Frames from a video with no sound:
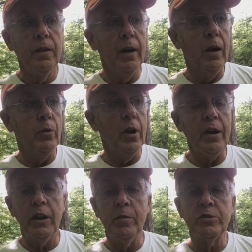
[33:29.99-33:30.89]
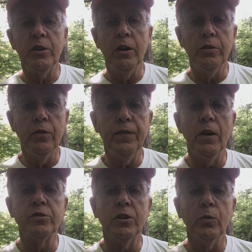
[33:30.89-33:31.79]
that we're not going to be seeing you
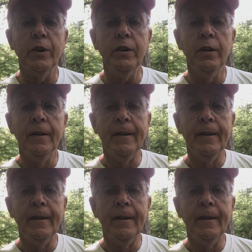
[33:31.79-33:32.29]
folks that we